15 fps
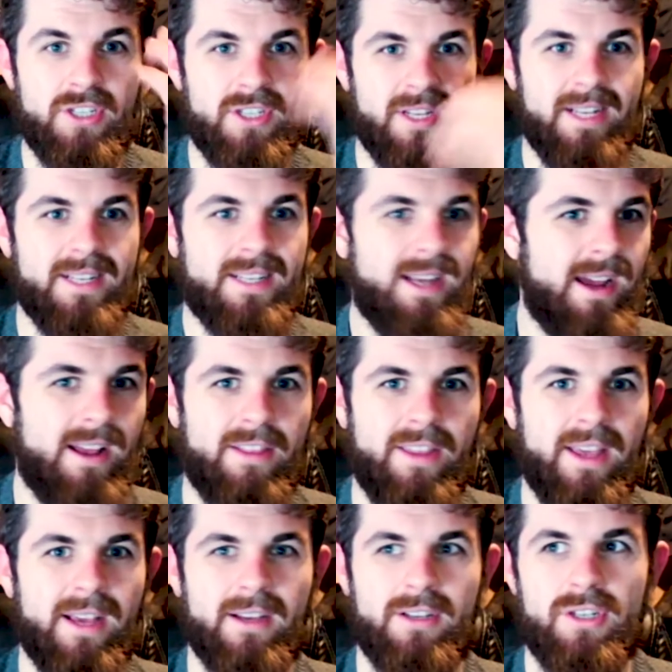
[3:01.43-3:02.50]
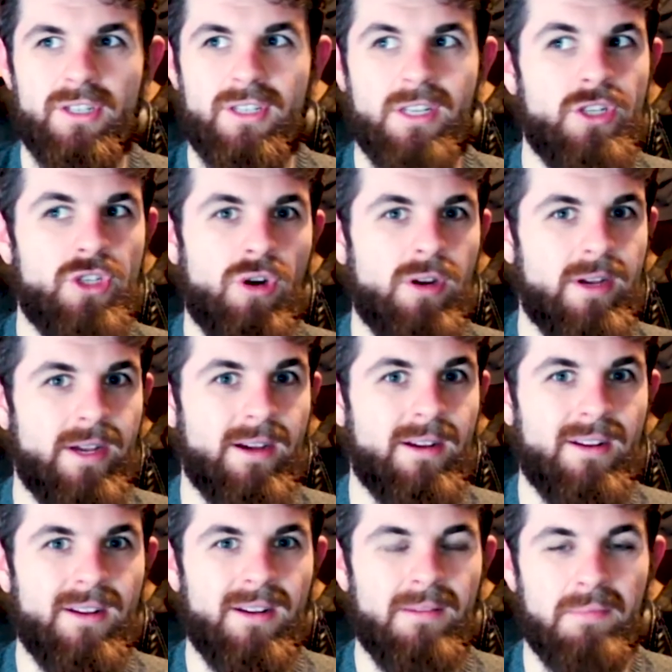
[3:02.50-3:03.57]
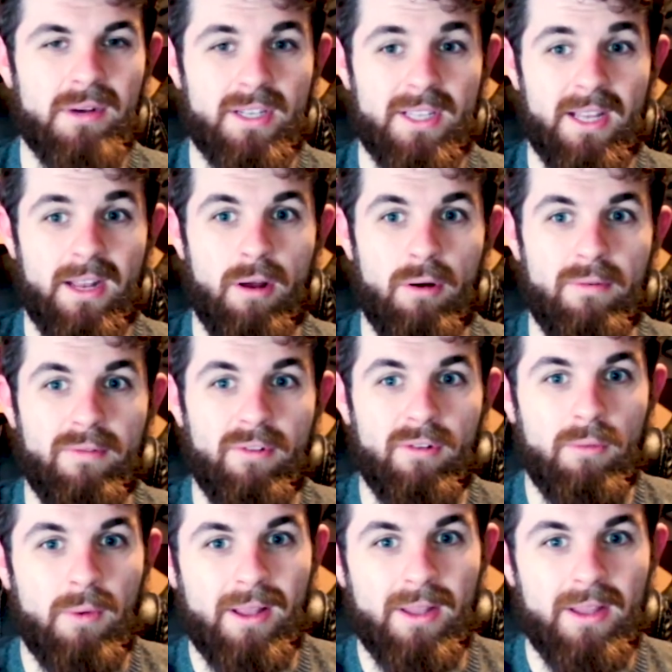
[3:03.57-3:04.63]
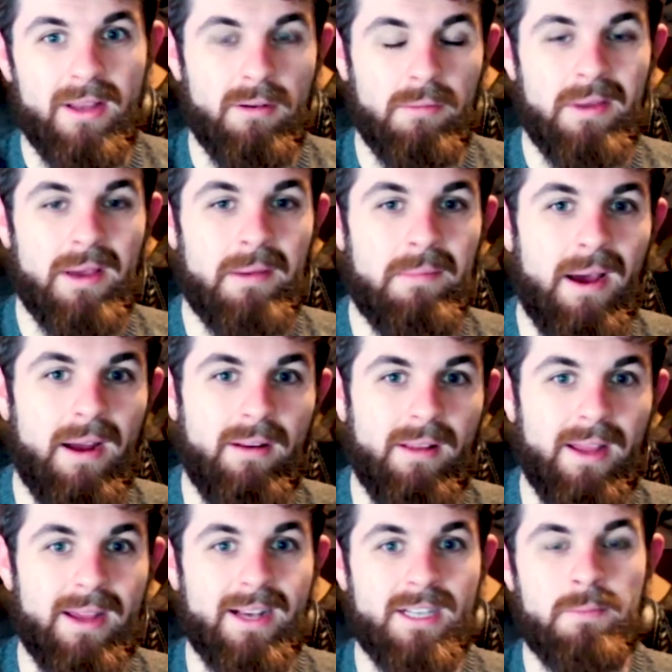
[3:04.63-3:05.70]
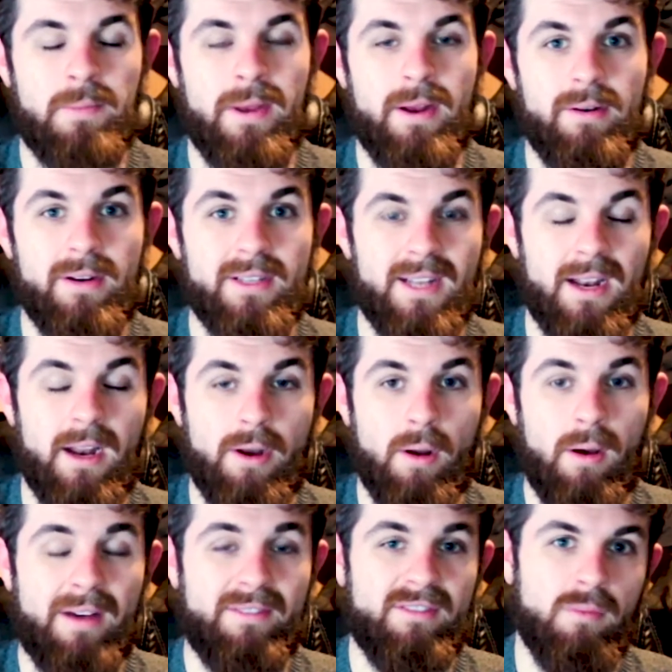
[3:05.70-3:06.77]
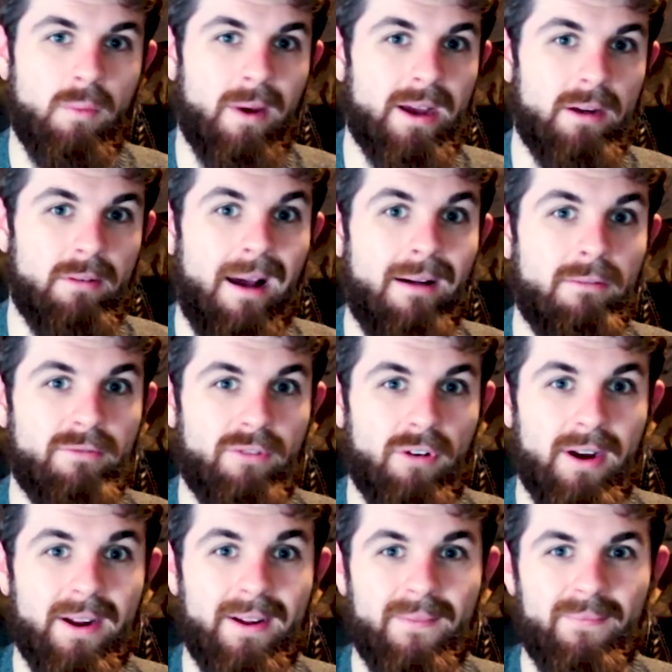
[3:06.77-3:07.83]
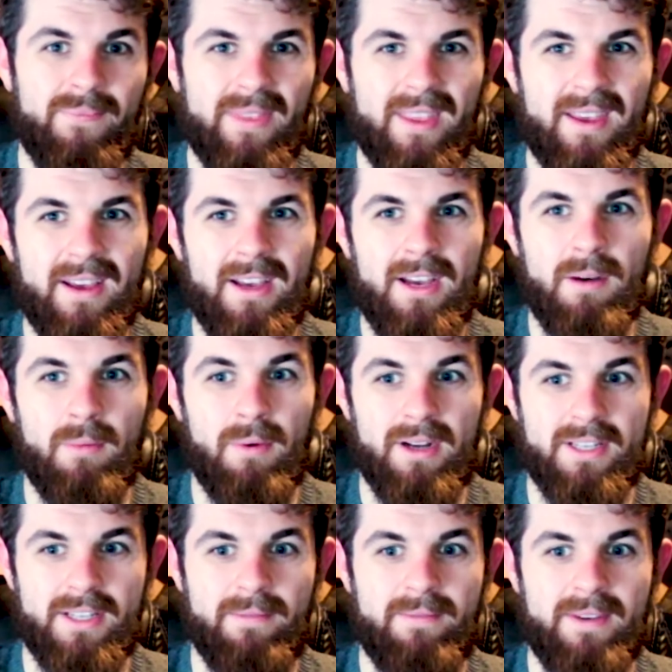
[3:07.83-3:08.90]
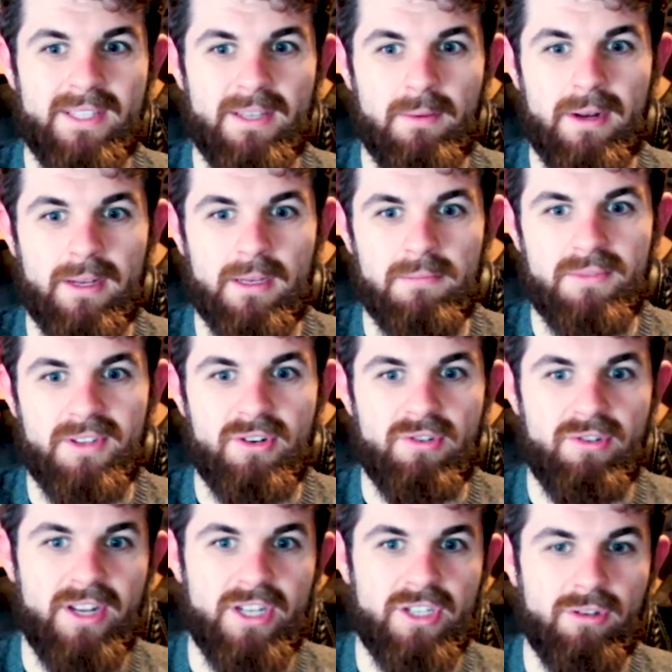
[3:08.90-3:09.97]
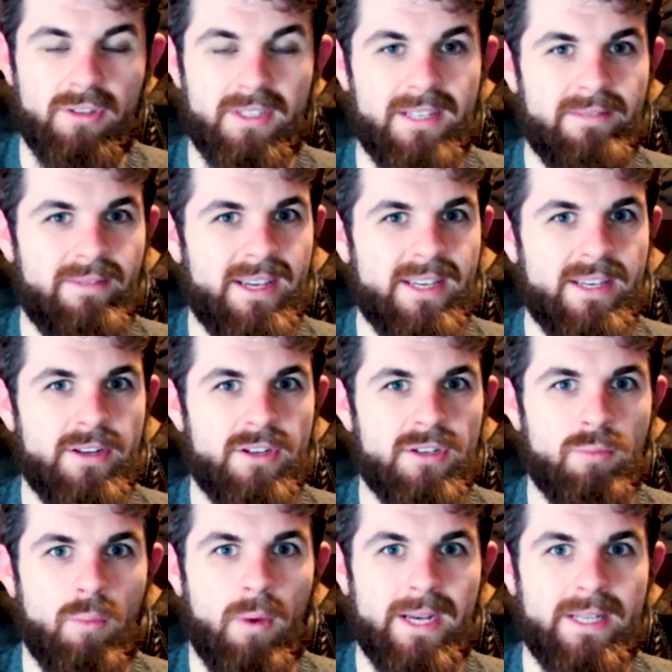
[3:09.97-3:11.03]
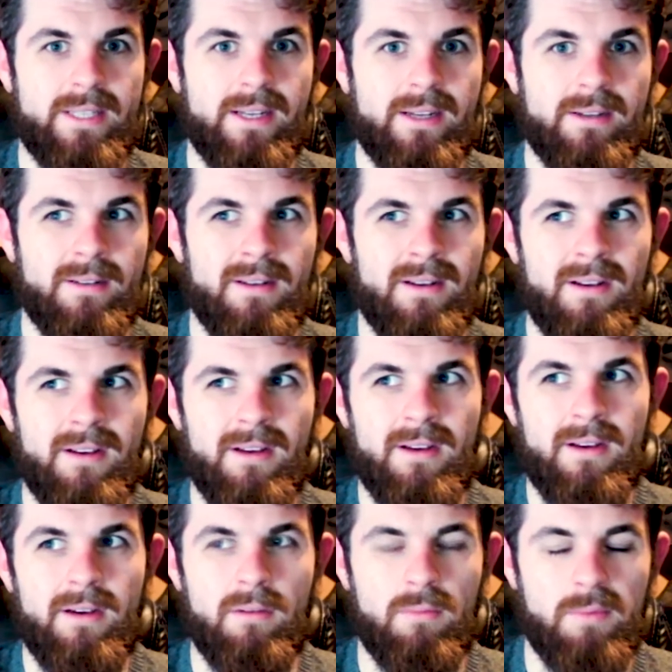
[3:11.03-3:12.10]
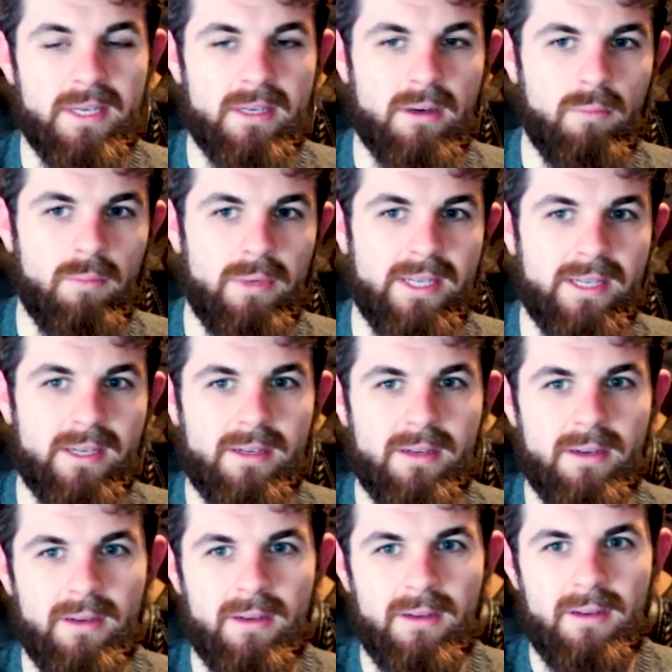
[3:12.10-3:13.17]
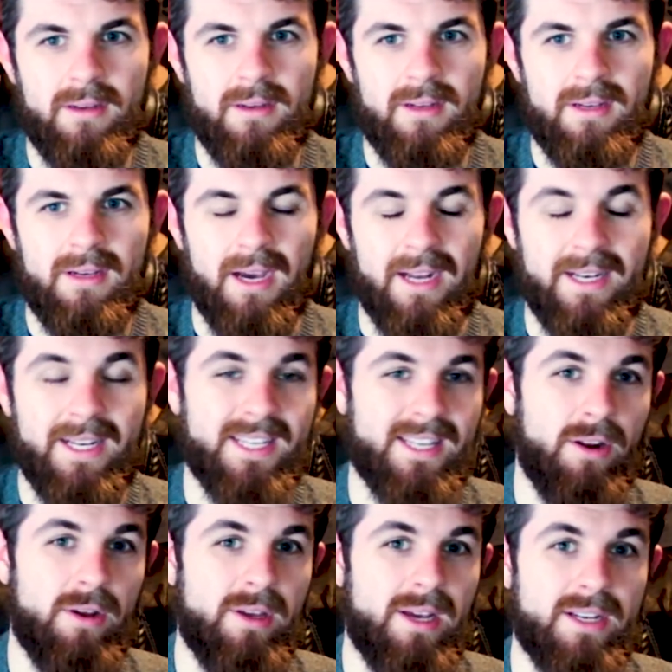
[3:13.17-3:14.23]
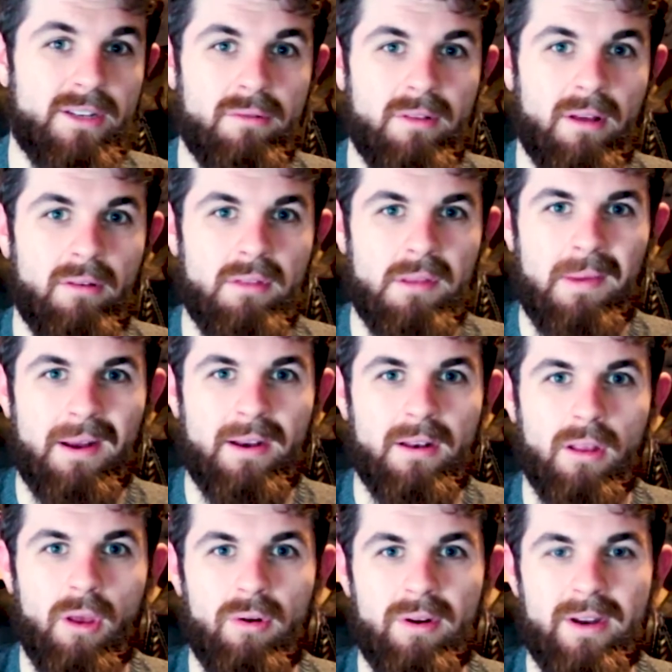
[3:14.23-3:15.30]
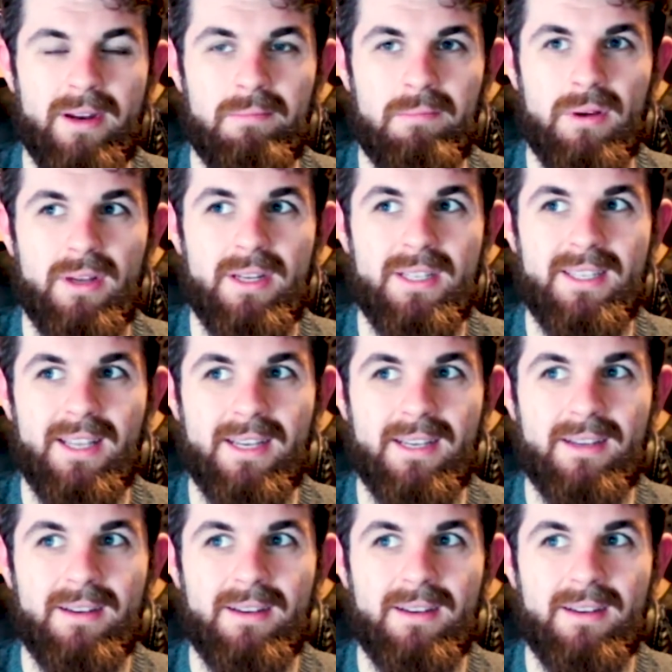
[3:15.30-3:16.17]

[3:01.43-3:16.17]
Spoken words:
entire thing and just enjoy it, because I know full well it'll be a better experience and I don't have to wait around for it. Whereas obviously when it comes to traditional TV, you're just waiting week on week. And yes, I know you had to do that with The Mandalorian, but it's like,